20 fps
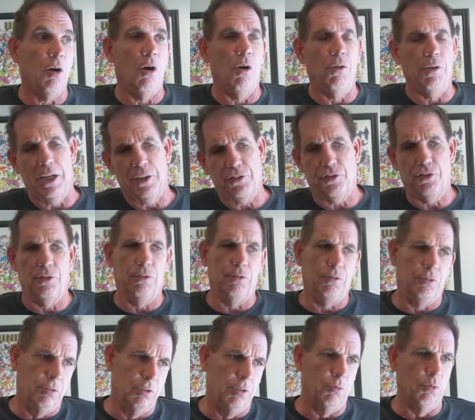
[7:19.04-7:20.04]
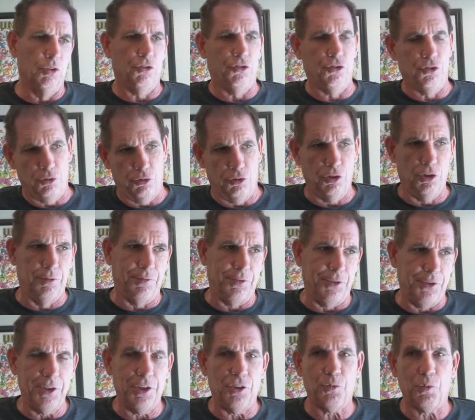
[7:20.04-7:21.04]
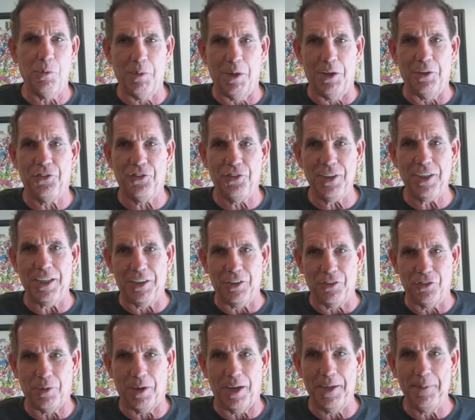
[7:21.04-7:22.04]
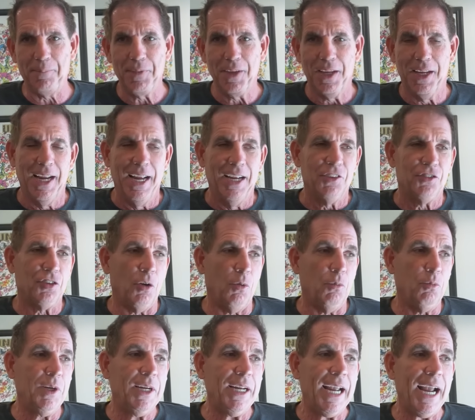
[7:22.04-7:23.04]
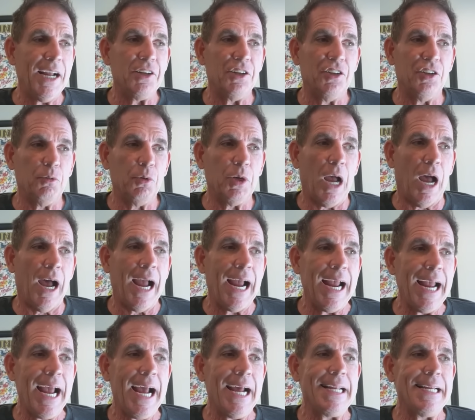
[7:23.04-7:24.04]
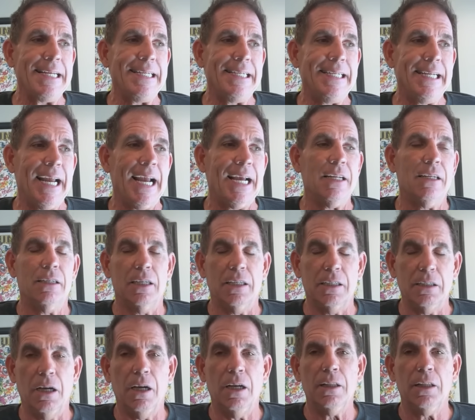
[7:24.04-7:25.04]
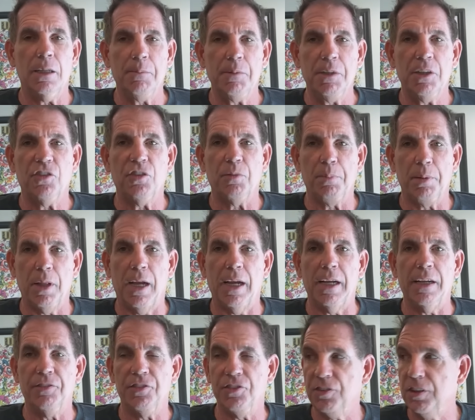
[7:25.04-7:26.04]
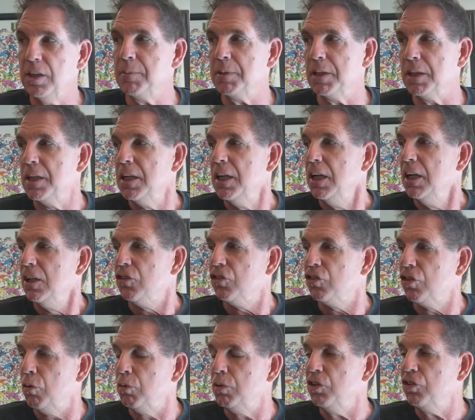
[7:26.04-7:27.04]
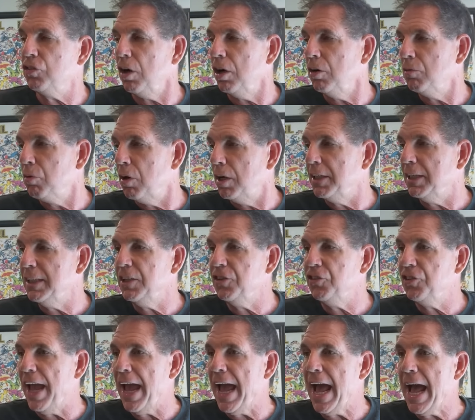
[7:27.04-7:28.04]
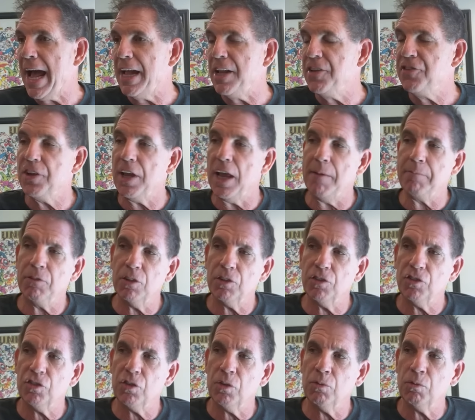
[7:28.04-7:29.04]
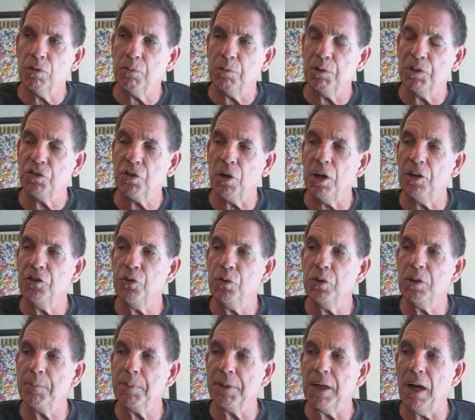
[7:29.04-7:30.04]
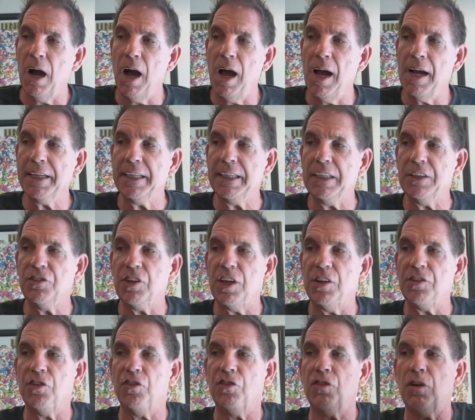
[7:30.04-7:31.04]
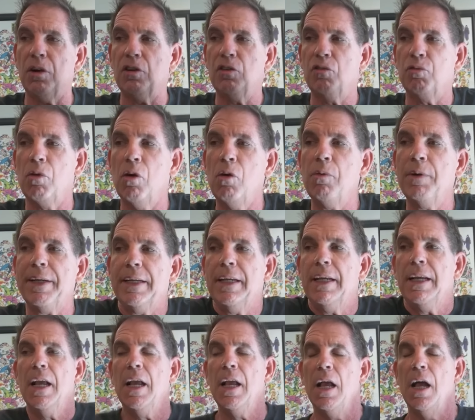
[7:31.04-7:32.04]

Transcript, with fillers: know, oh, that's we're too good for this. We want scenes, right? So we had to. I had to get an unlimited supply of semen. So we started running these ads, and what? So when we started doing the Bukkakes, as it started growing,